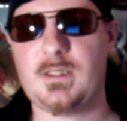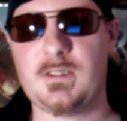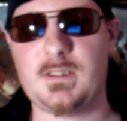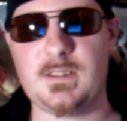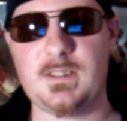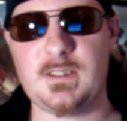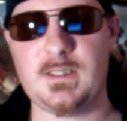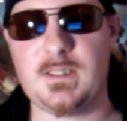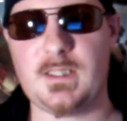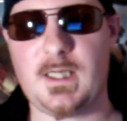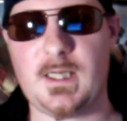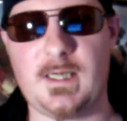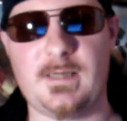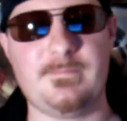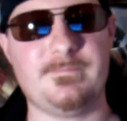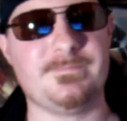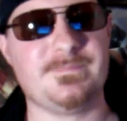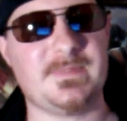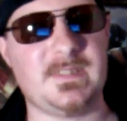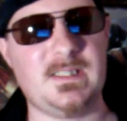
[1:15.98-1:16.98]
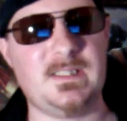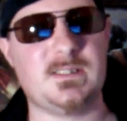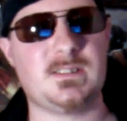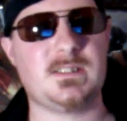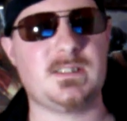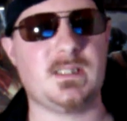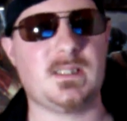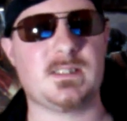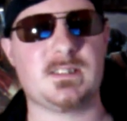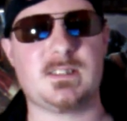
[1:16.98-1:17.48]
these
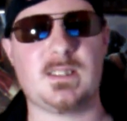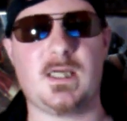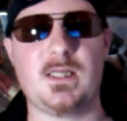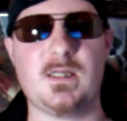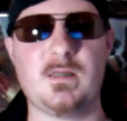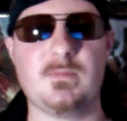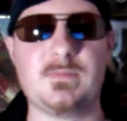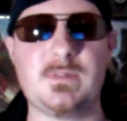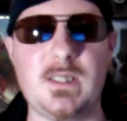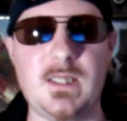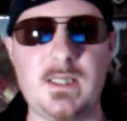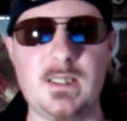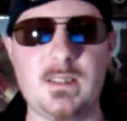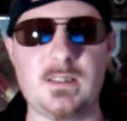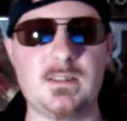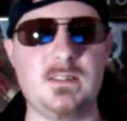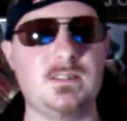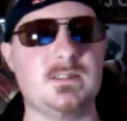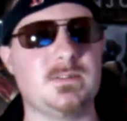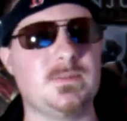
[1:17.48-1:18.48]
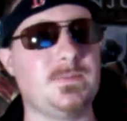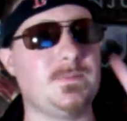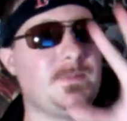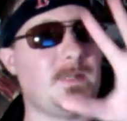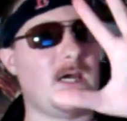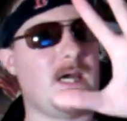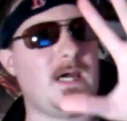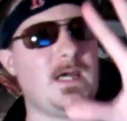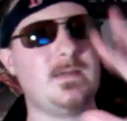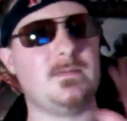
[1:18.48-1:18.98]
6 end up these
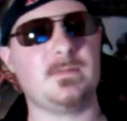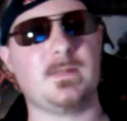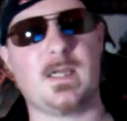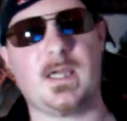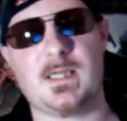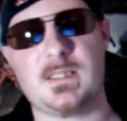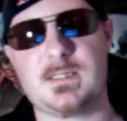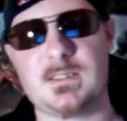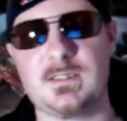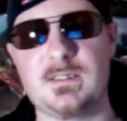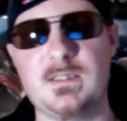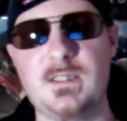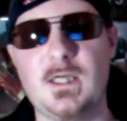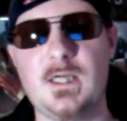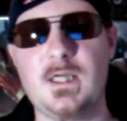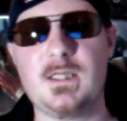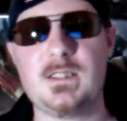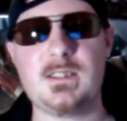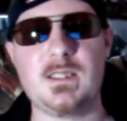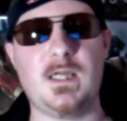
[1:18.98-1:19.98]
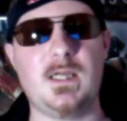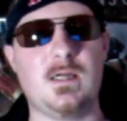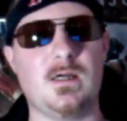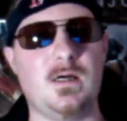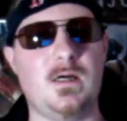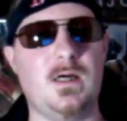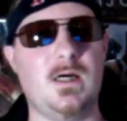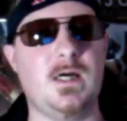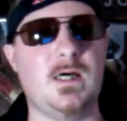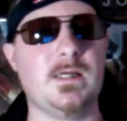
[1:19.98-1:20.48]
5 actually take
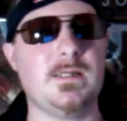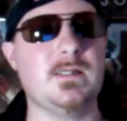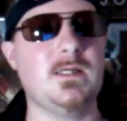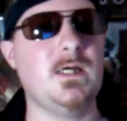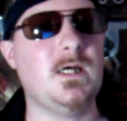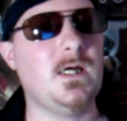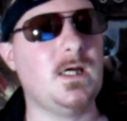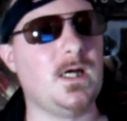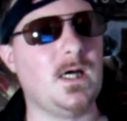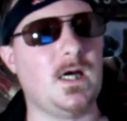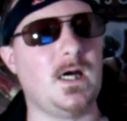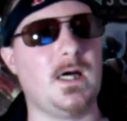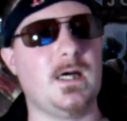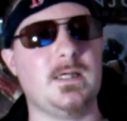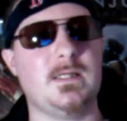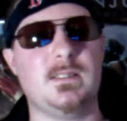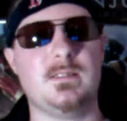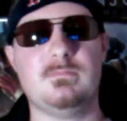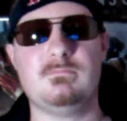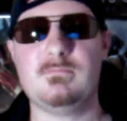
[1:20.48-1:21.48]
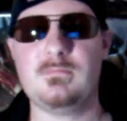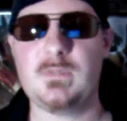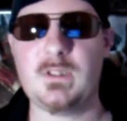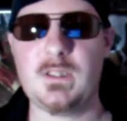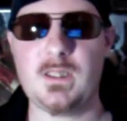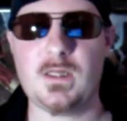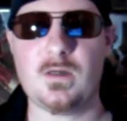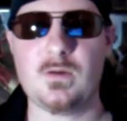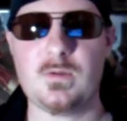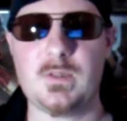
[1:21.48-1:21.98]
on
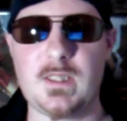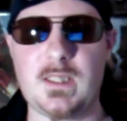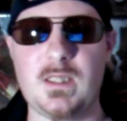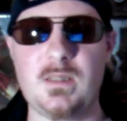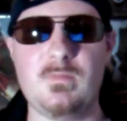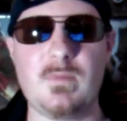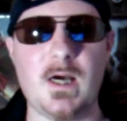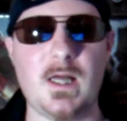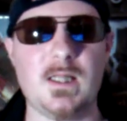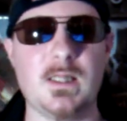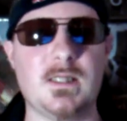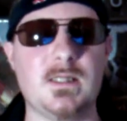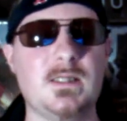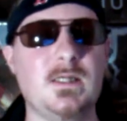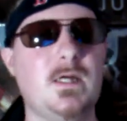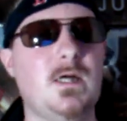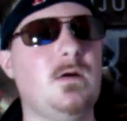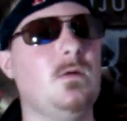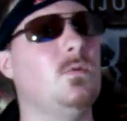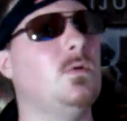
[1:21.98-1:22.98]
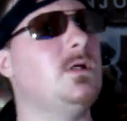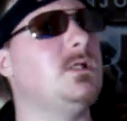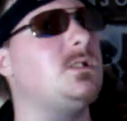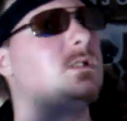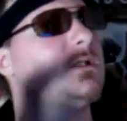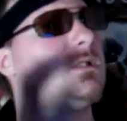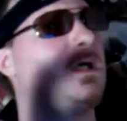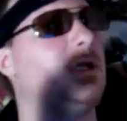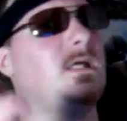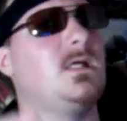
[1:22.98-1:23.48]
you know, Nikki Bella, which
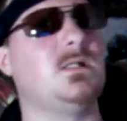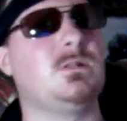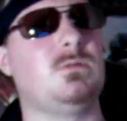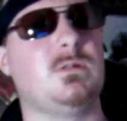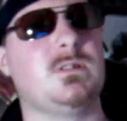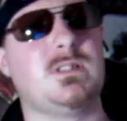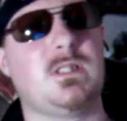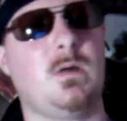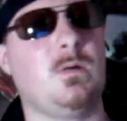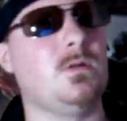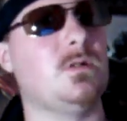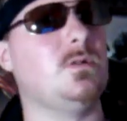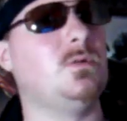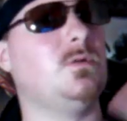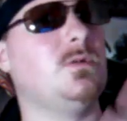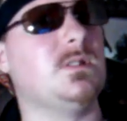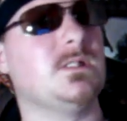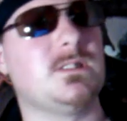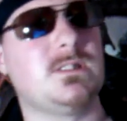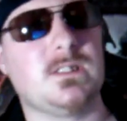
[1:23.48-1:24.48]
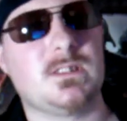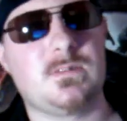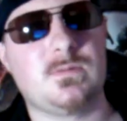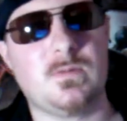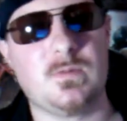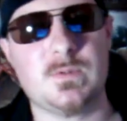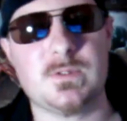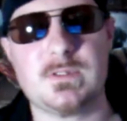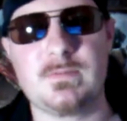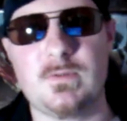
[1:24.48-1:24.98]
is kind of interesting. I wonder who the 6th
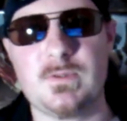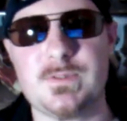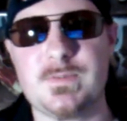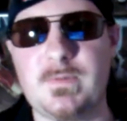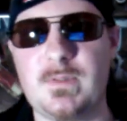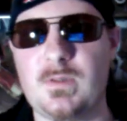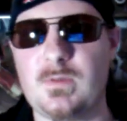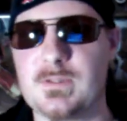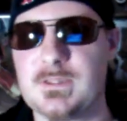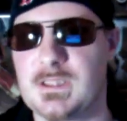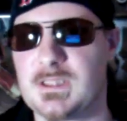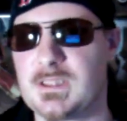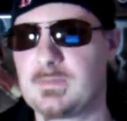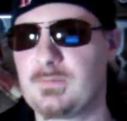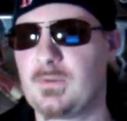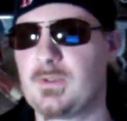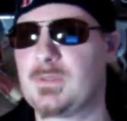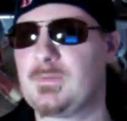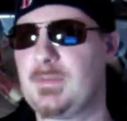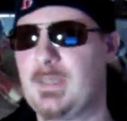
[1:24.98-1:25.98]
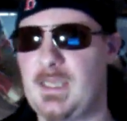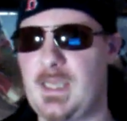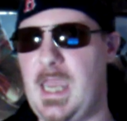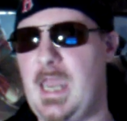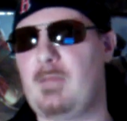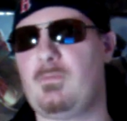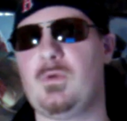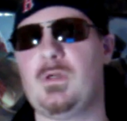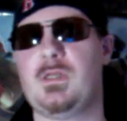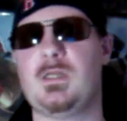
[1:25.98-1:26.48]
one was supposed to be. Was it supposed to be
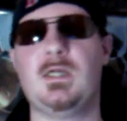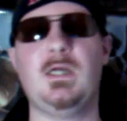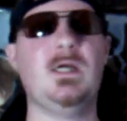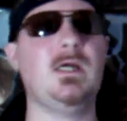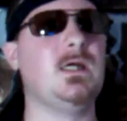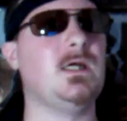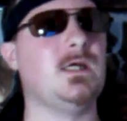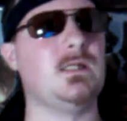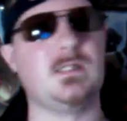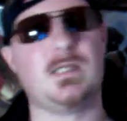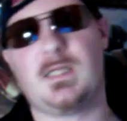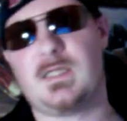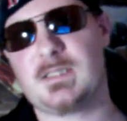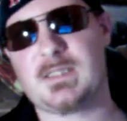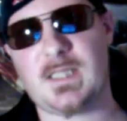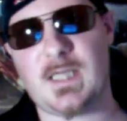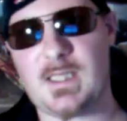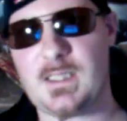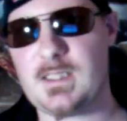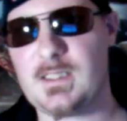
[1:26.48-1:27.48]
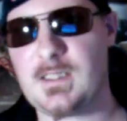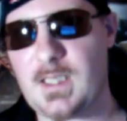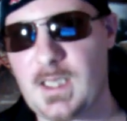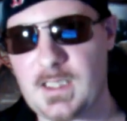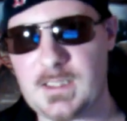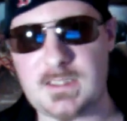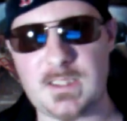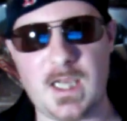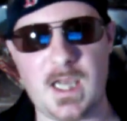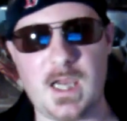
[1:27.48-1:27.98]
Cameron, and they decided
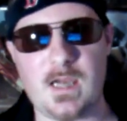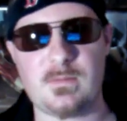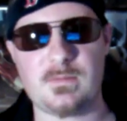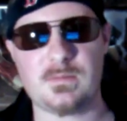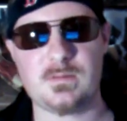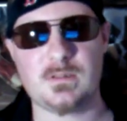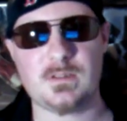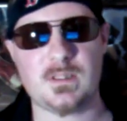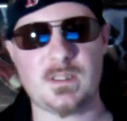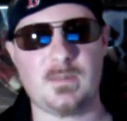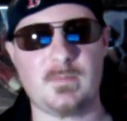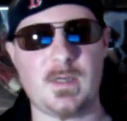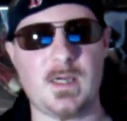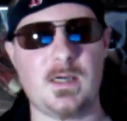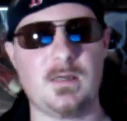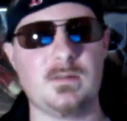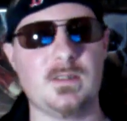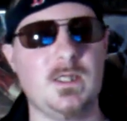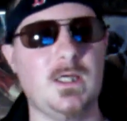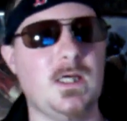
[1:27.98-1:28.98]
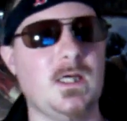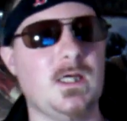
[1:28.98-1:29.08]
not to have her come out